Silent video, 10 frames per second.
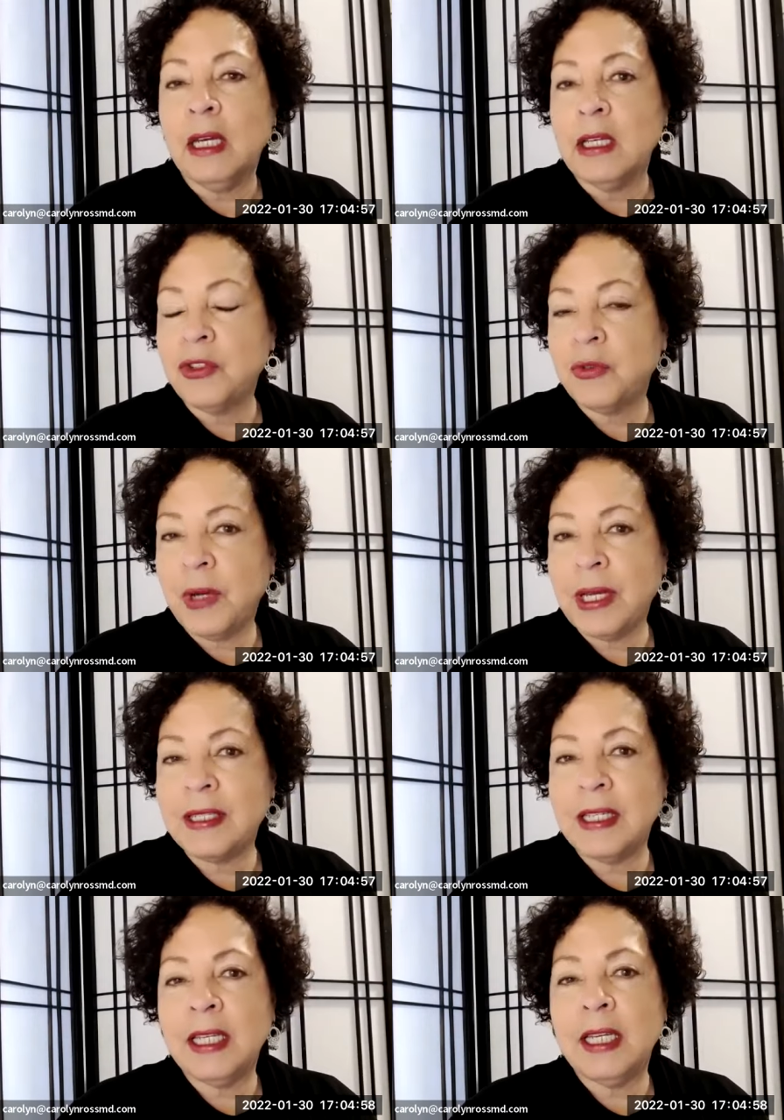
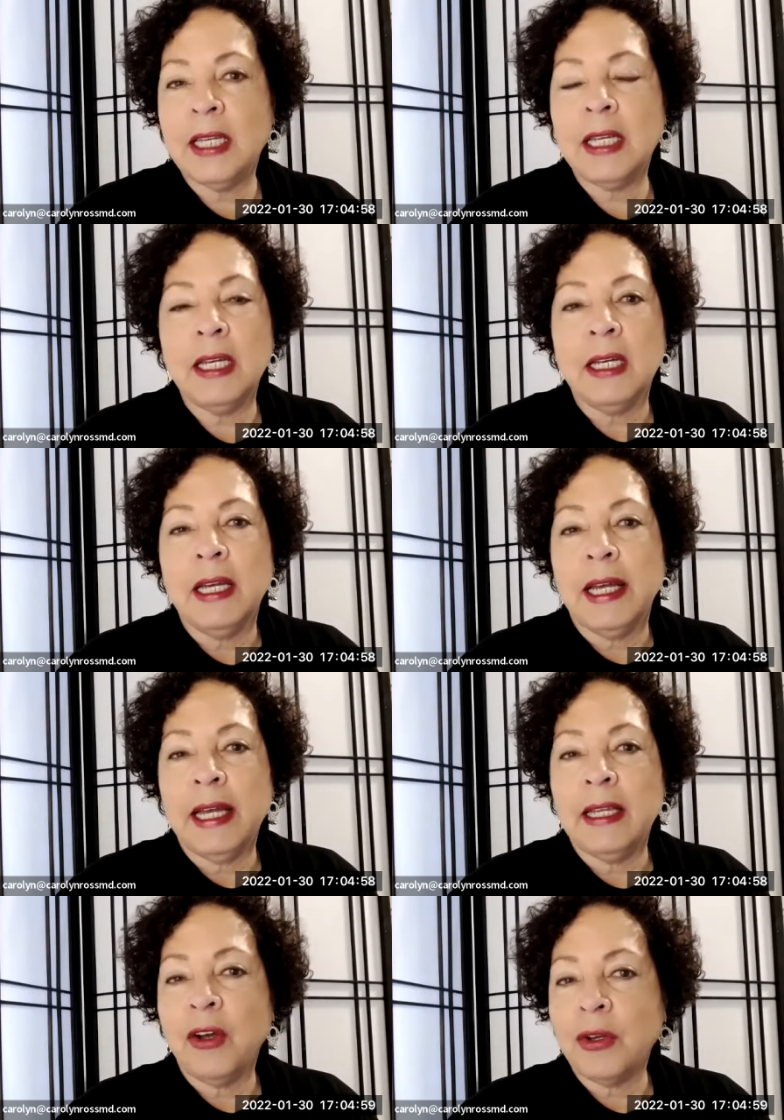stress eating,
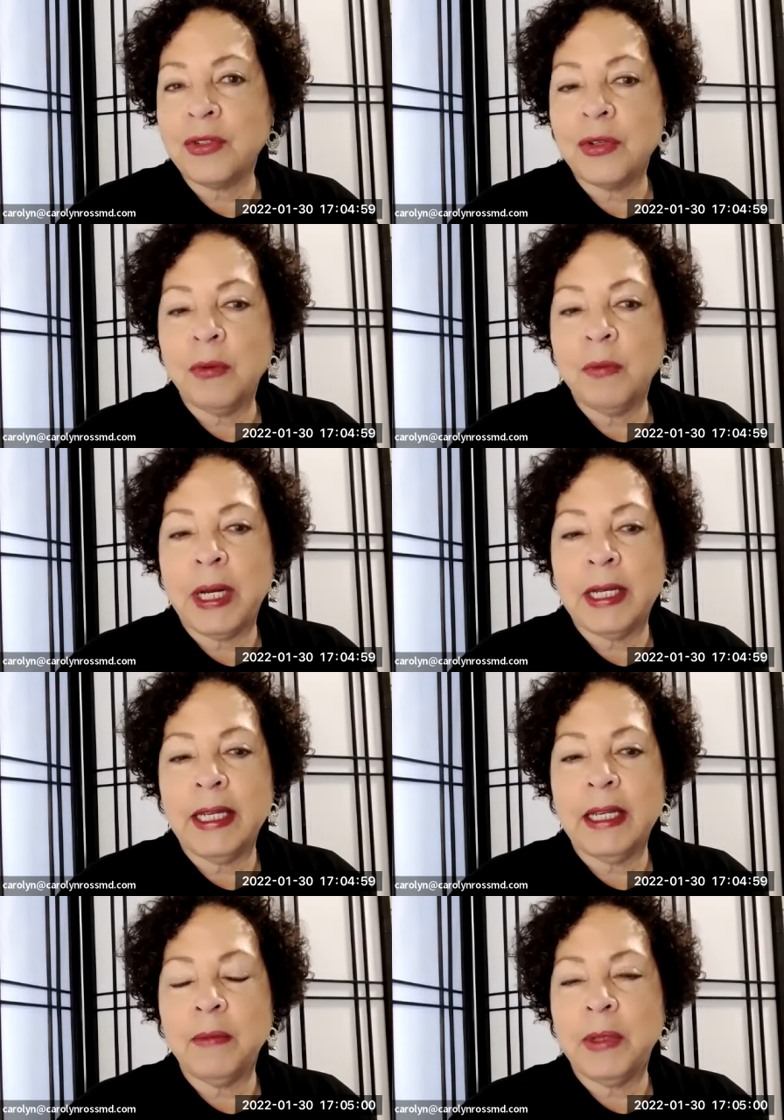and also body
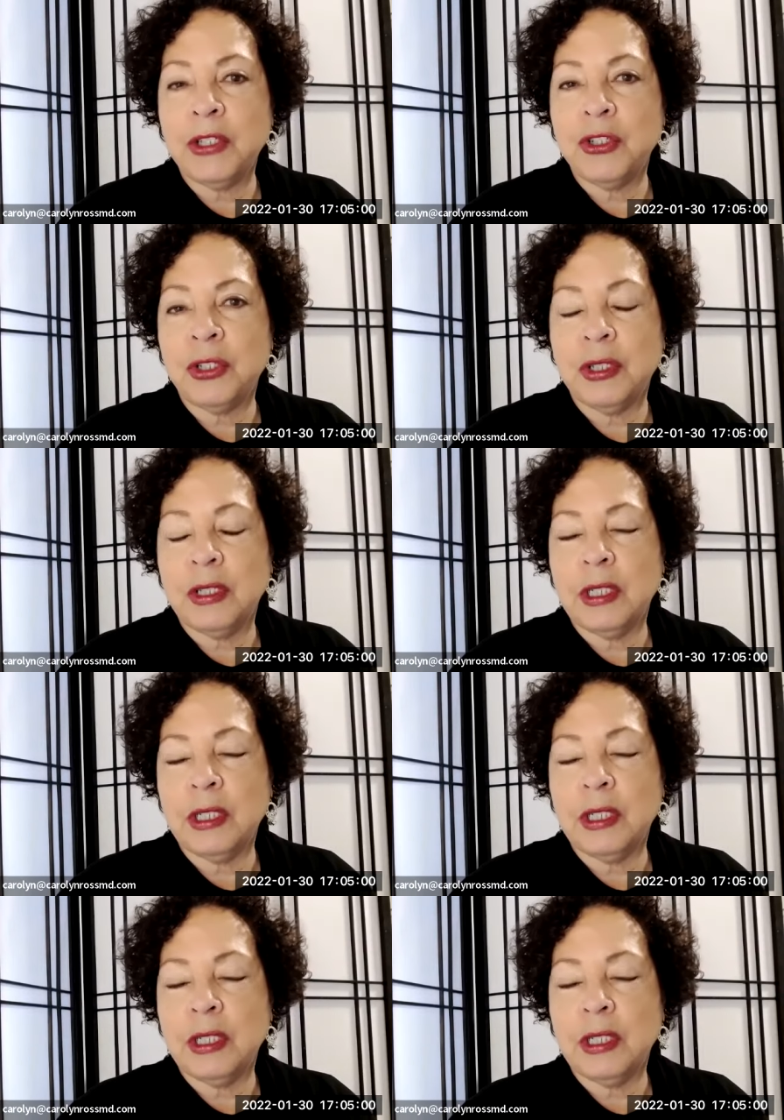image